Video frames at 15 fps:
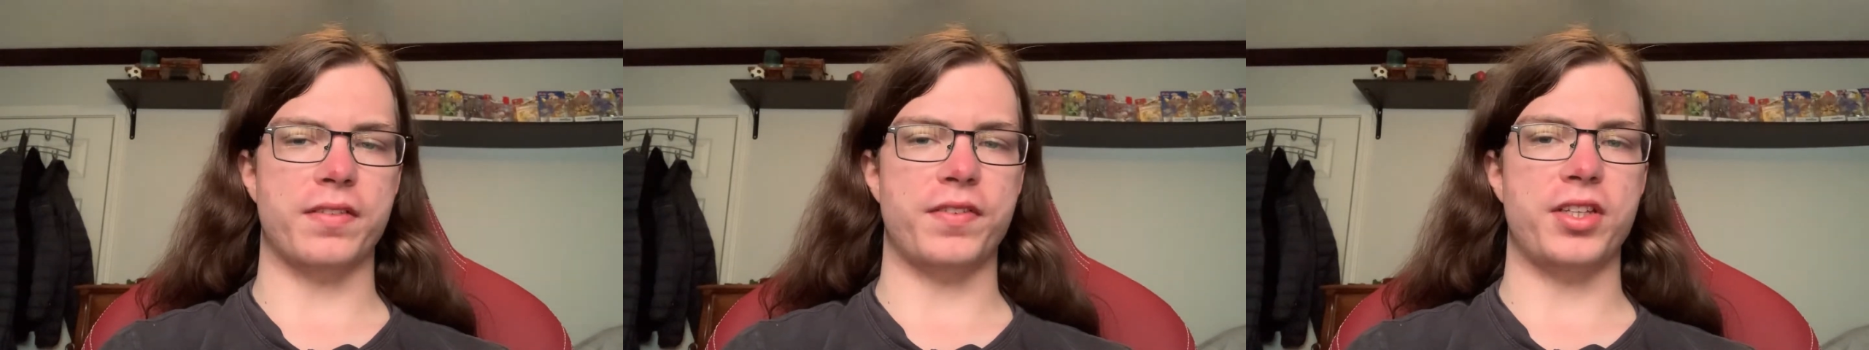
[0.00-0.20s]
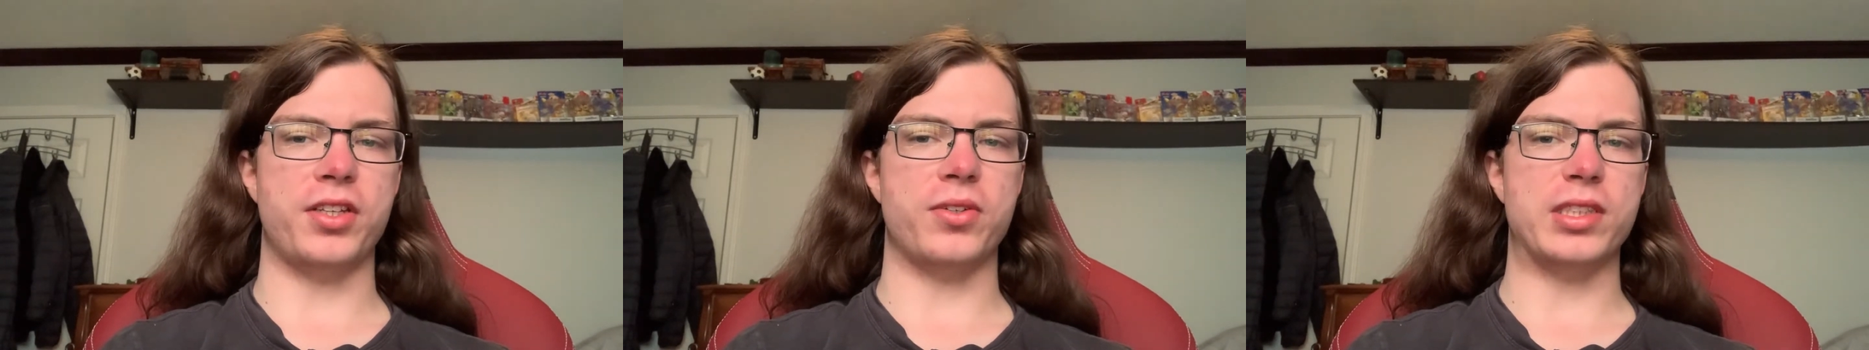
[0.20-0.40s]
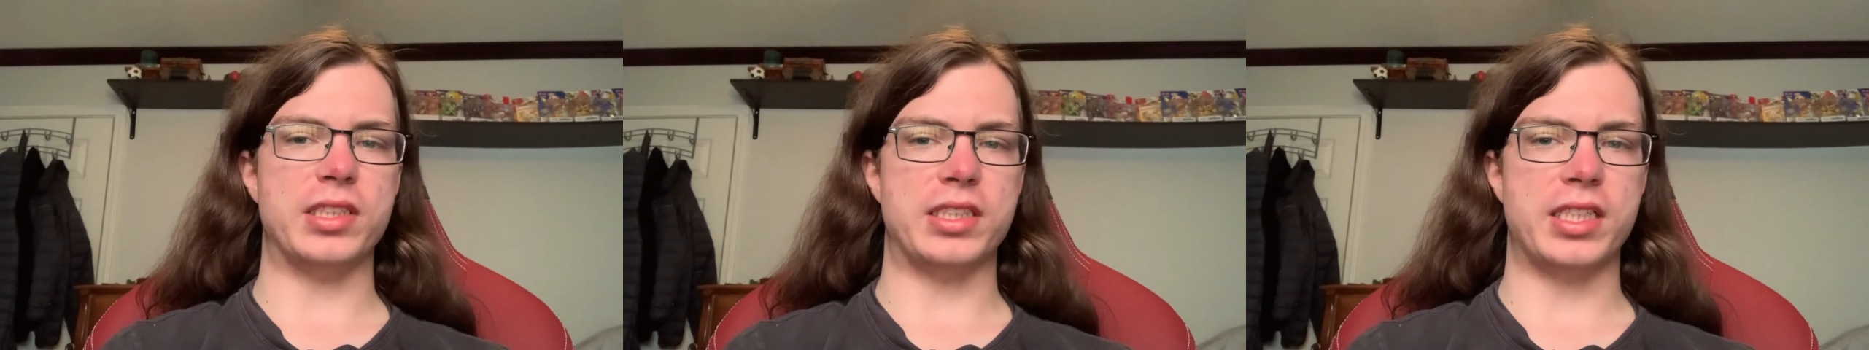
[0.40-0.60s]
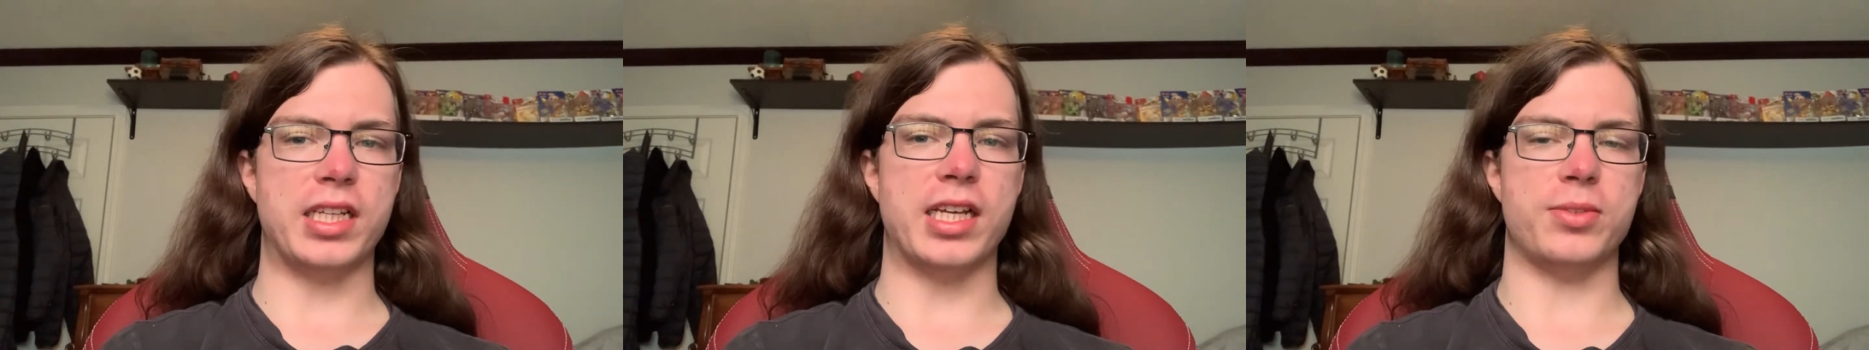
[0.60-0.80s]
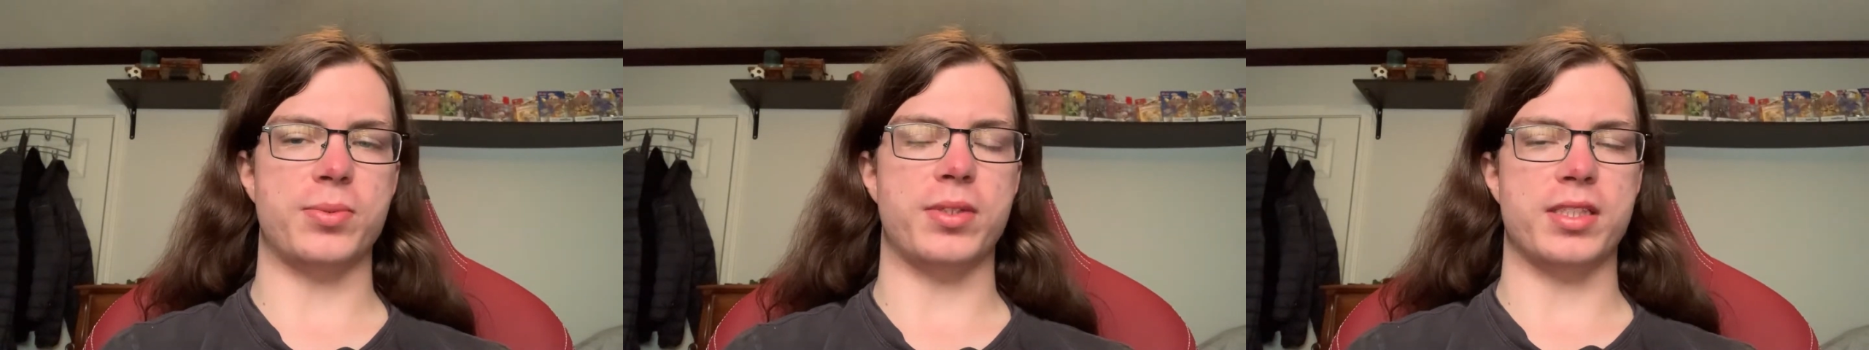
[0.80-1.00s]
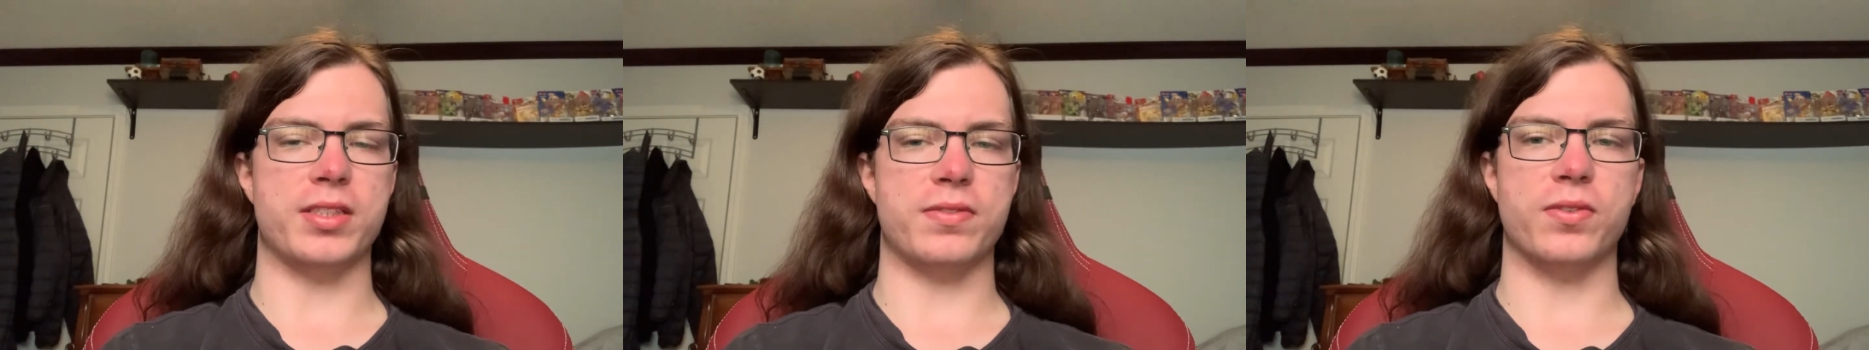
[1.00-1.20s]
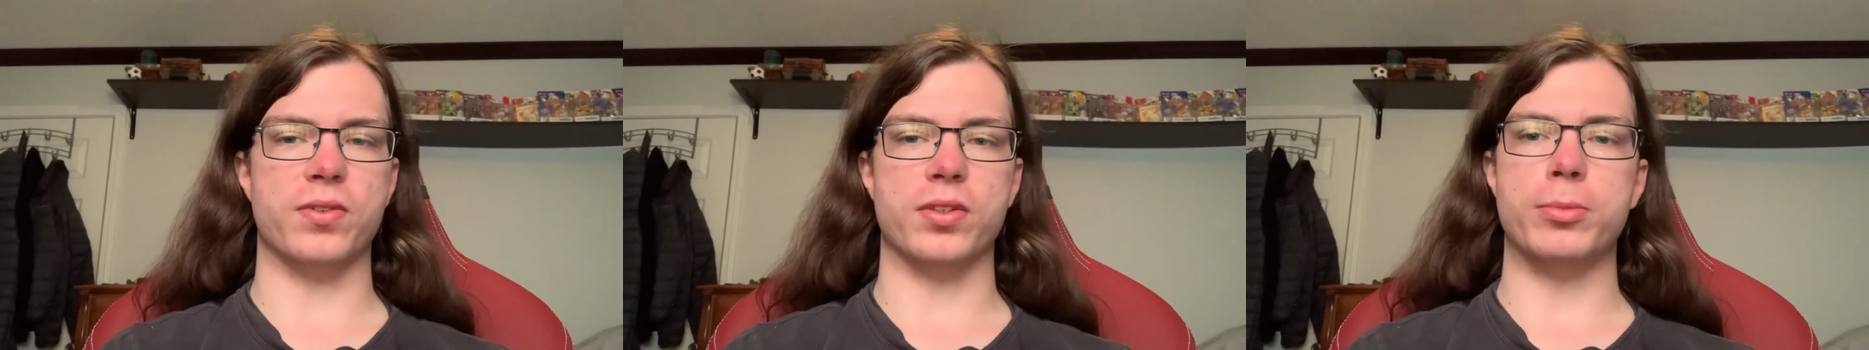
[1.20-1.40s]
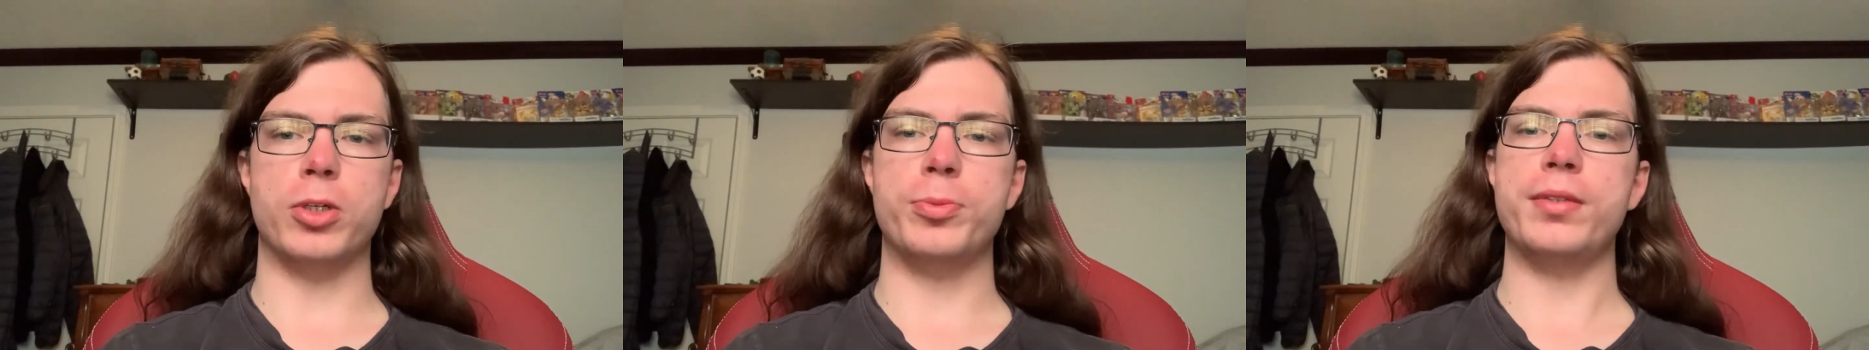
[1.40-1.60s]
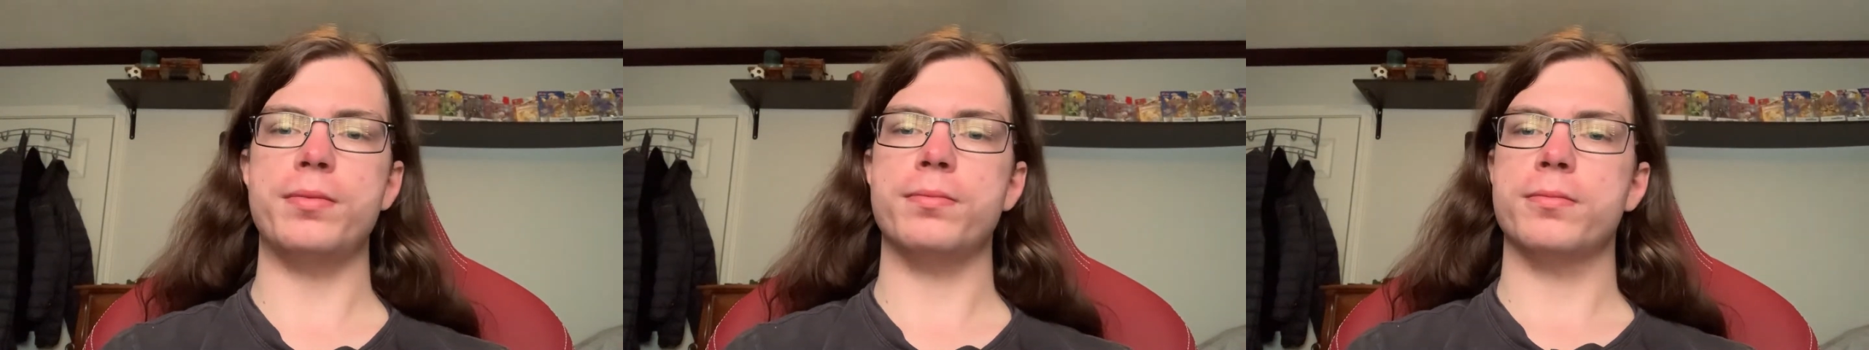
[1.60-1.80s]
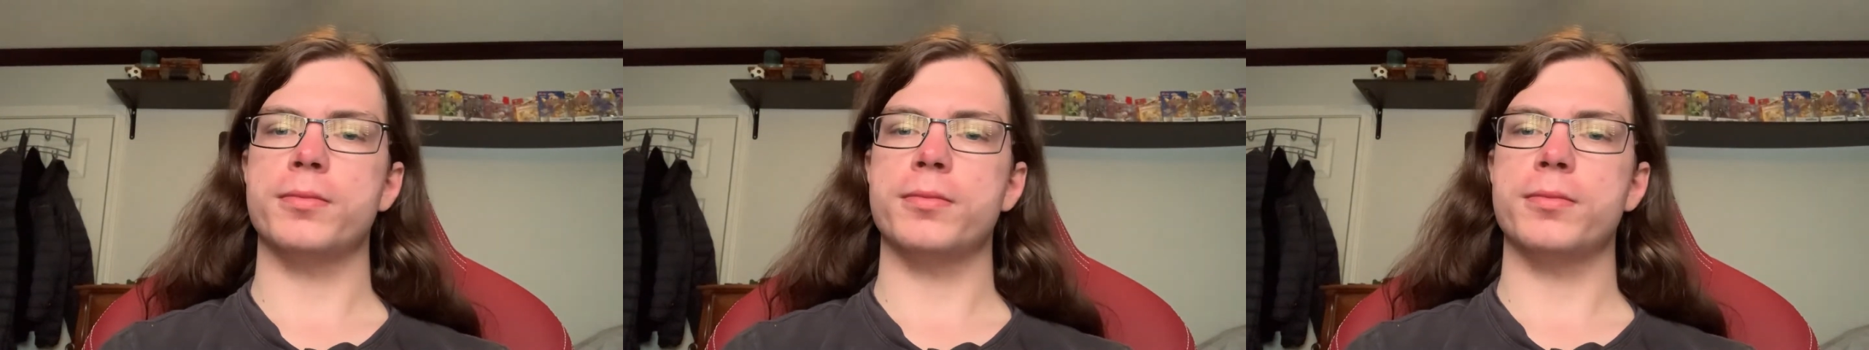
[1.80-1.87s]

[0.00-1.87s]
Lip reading: video attached with this for the moment.